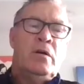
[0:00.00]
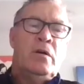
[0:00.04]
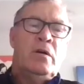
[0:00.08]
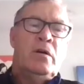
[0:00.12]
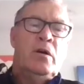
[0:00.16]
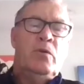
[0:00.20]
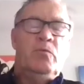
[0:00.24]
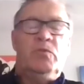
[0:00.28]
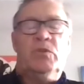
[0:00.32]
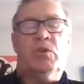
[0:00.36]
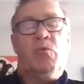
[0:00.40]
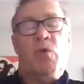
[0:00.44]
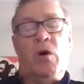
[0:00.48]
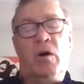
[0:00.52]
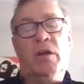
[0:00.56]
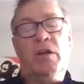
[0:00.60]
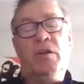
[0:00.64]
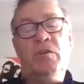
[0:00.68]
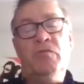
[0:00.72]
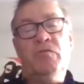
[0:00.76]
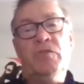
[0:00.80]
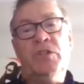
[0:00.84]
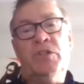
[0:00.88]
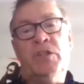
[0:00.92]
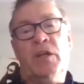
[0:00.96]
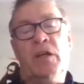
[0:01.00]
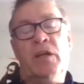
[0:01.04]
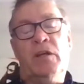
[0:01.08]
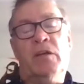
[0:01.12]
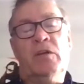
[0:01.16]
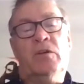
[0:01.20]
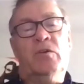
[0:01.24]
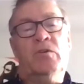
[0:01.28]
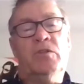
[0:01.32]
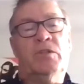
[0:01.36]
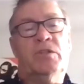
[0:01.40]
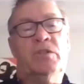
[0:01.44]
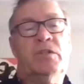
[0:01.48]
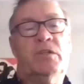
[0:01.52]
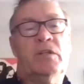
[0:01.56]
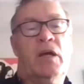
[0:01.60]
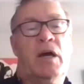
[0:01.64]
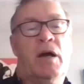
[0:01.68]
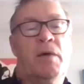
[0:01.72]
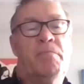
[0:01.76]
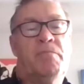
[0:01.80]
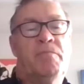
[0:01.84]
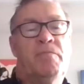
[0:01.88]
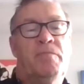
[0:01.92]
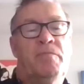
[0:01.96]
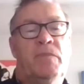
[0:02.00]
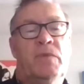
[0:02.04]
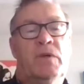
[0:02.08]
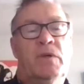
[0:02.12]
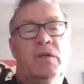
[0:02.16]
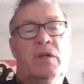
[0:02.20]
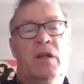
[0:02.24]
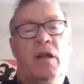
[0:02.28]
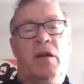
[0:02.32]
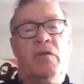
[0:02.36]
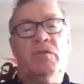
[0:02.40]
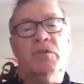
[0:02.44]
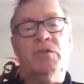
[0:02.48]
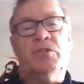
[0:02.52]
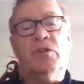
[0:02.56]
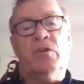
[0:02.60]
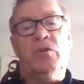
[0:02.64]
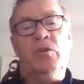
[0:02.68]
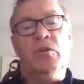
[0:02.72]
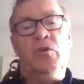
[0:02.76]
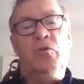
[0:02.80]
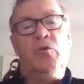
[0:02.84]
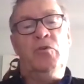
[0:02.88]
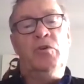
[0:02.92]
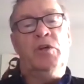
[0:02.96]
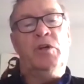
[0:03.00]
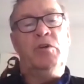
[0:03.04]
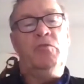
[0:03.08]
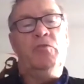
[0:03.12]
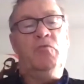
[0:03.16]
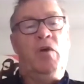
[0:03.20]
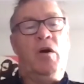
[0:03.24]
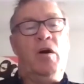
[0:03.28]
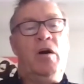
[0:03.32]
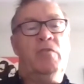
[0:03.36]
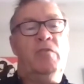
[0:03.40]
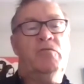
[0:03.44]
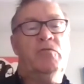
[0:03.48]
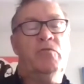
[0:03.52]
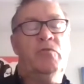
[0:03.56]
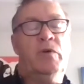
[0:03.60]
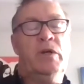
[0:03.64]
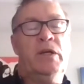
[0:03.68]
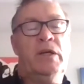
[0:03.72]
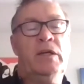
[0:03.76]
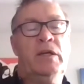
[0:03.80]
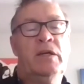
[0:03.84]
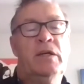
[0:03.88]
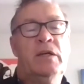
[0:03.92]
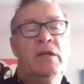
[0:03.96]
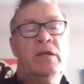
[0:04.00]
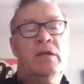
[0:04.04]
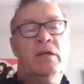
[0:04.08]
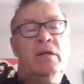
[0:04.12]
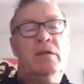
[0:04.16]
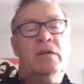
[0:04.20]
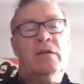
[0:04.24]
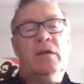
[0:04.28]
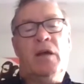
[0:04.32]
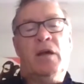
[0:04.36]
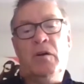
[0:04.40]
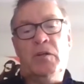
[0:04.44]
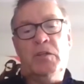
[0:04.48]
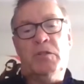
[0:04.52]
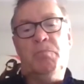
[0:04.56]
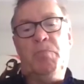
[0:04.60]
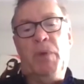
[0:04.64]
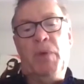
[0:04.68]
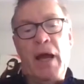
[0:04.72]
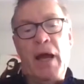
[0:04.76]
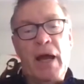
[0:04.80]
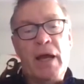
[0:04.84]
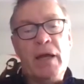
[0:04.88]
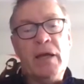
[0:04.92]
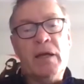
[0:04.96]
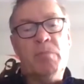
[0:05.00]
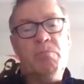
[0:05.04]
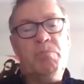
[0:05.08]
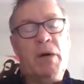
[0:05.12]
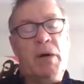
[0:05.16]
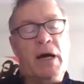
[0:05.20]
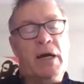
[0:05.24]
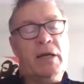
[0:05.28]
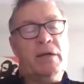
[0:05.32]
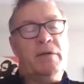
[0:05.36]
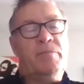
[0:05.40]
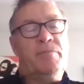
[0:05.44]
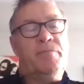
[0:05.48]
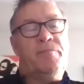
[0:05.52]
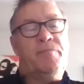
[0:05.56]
It was quite interesting because the Clarence-Glenorchy rivalry goes back, but